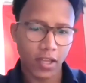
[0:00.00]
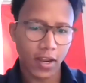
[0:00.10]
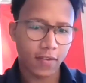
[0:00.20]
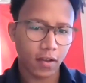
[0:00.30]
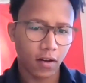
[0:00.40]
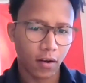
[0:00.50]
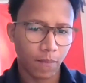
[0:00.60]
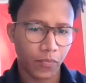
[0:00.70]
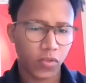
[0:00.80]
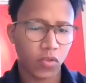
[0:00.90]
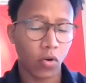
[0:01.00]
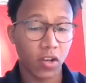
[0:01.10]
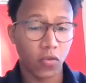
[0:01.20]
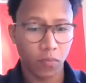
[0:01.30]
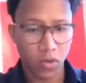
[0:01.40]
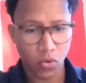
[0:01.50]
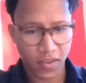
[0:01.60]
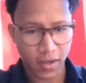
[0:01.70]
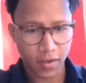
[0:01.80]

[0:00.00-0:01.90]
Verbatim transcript: held in Morocco every year.